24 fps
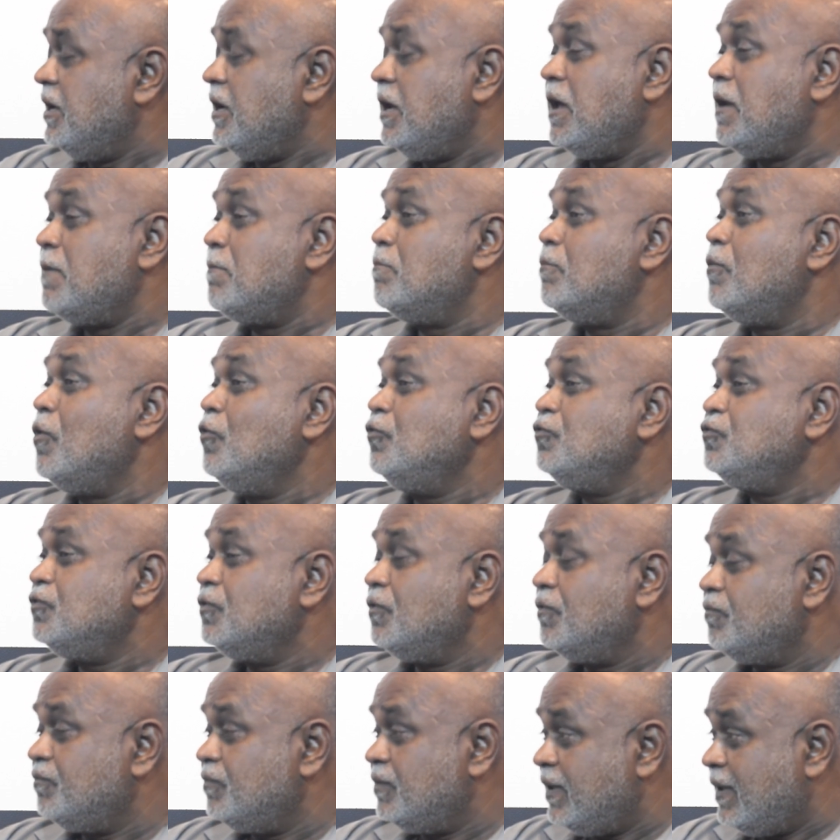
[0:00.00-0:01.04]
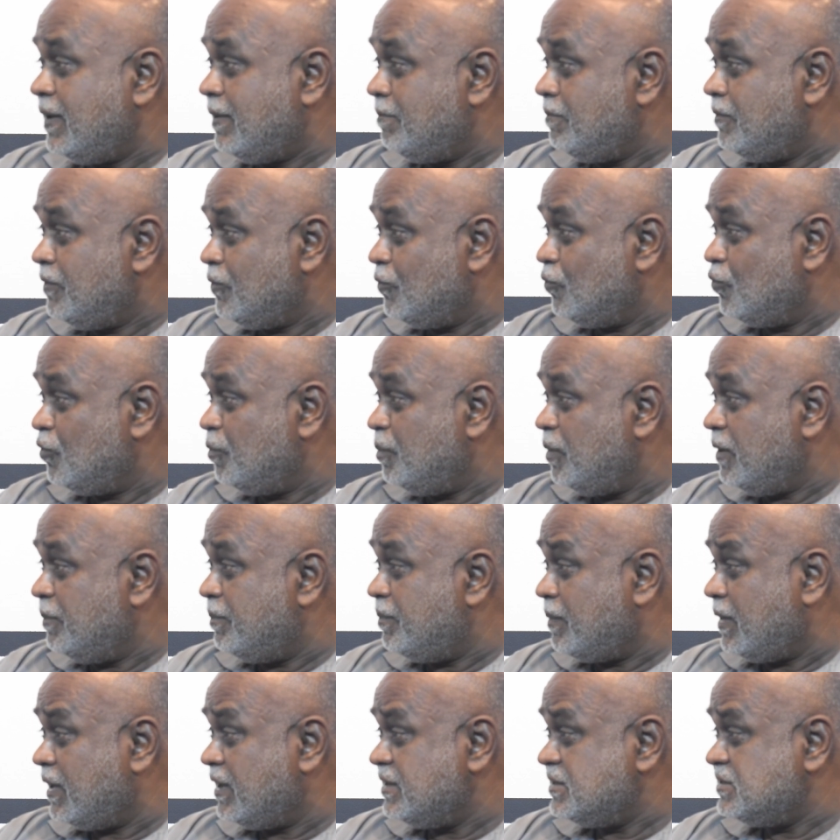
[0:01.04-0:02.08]
and most of them would be
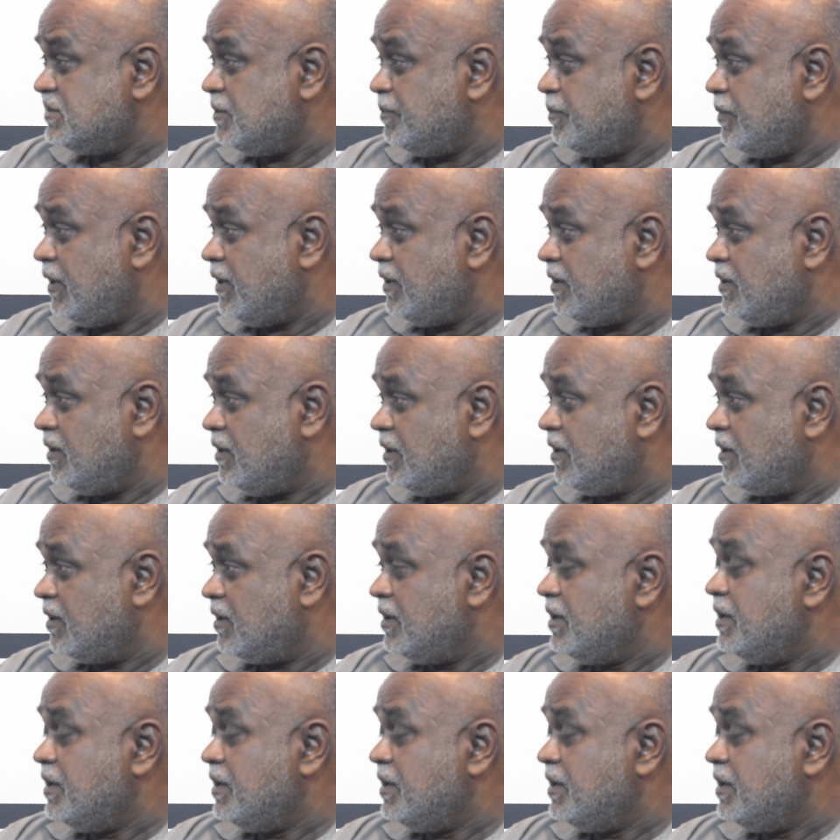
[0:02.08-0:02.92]
participating.